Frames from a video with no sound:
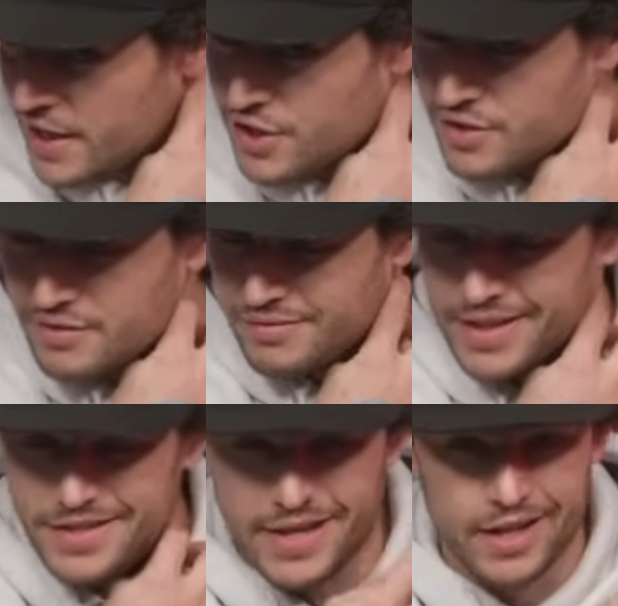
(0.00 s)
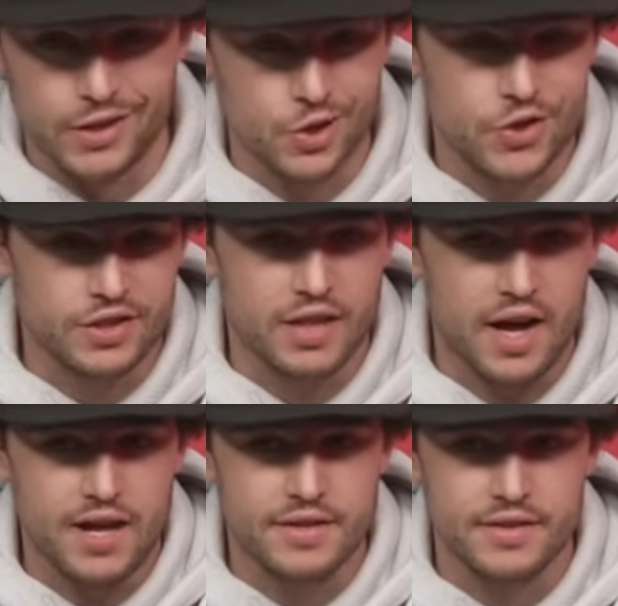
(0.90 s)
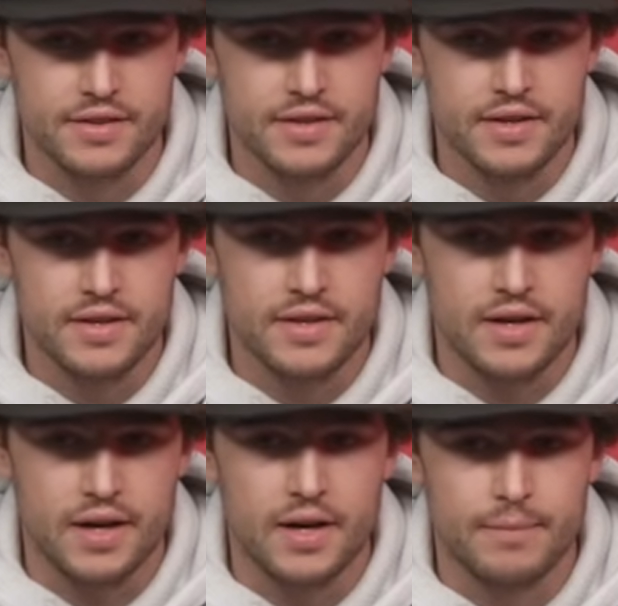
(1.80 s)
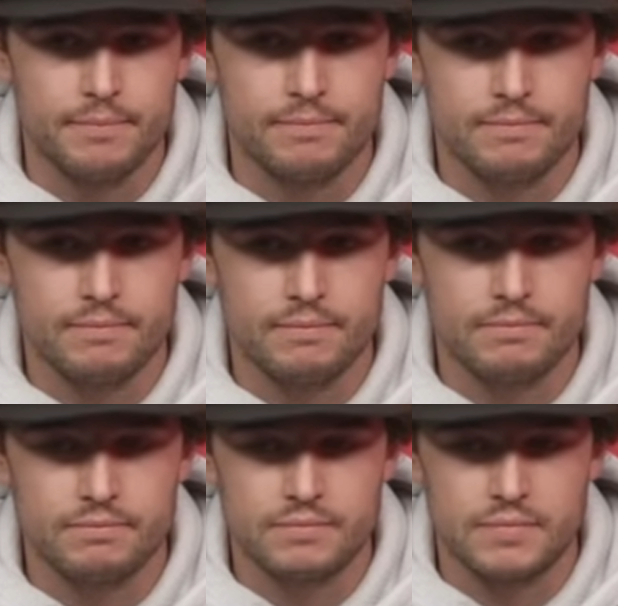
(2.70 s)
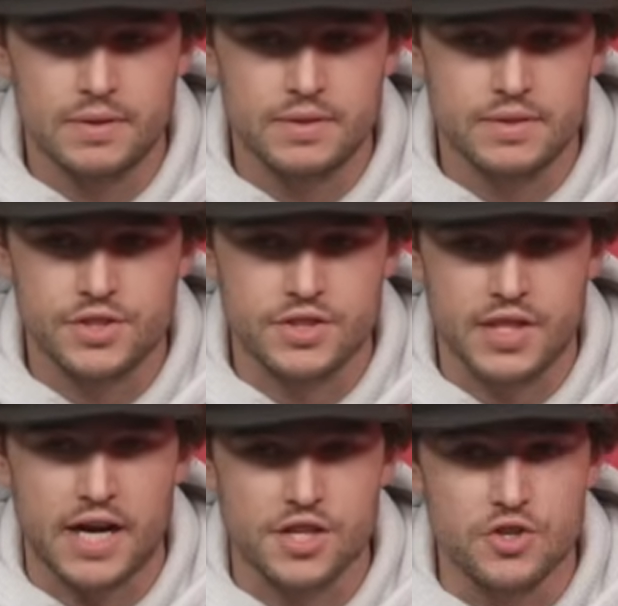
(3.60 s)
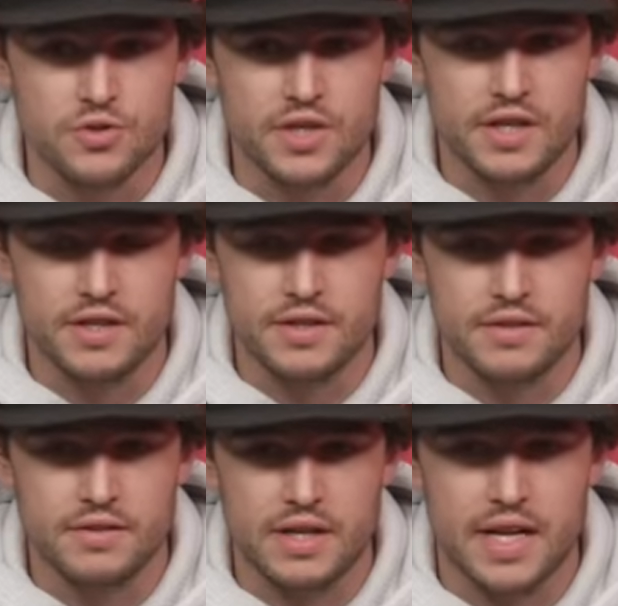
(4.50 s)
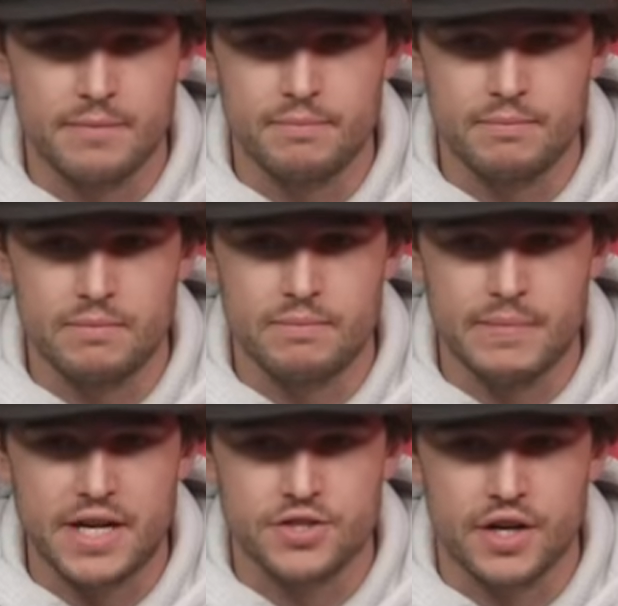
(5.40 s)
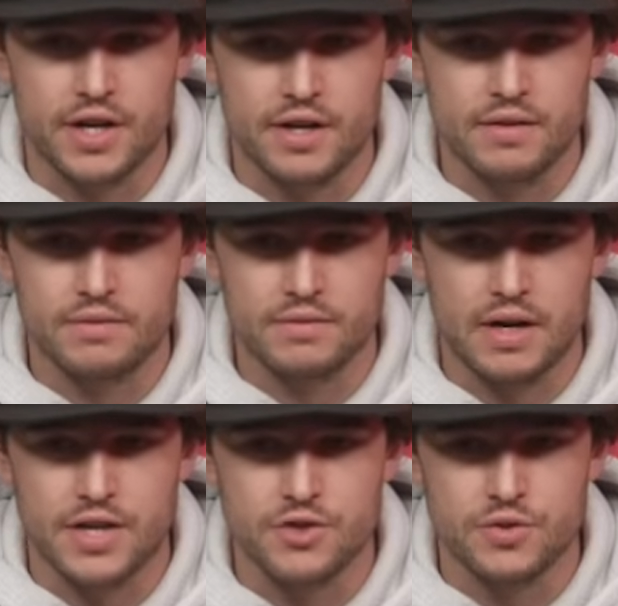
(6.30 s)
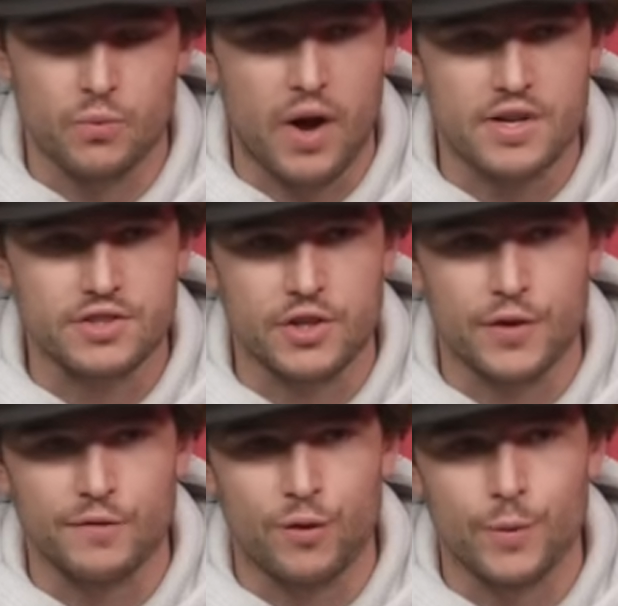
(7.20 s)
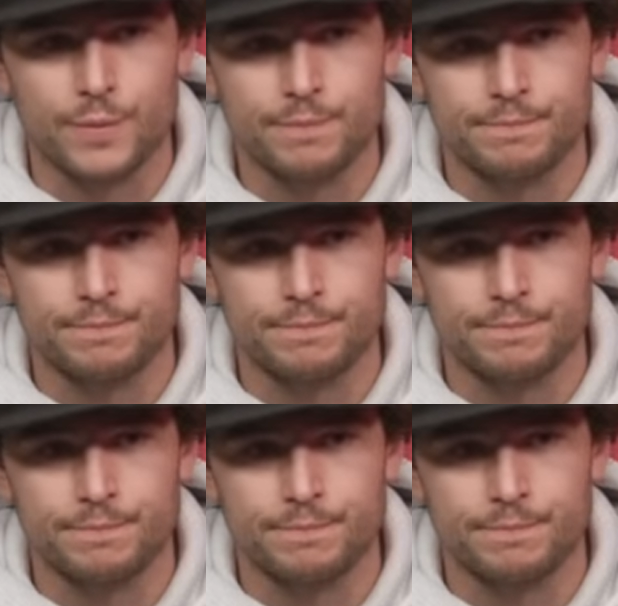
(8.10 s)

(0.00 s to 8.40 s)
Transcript: I just like I said, I learned a lot and um, just got to use it and and make sure I use it wisely going forward